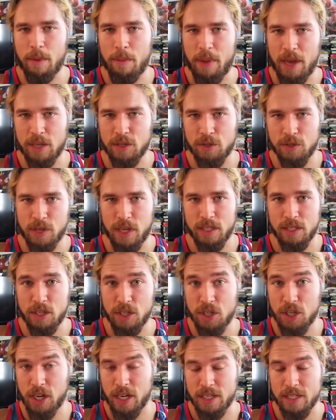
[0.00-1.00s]
I'm exercising
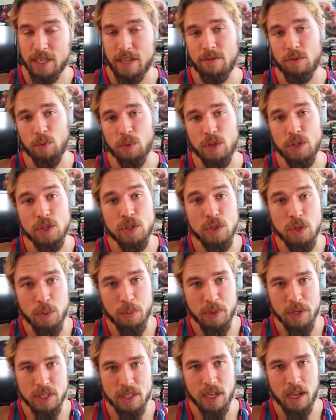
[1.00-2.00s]
chest, even with a
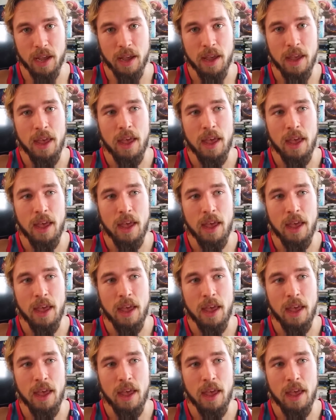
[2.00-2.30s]
superset.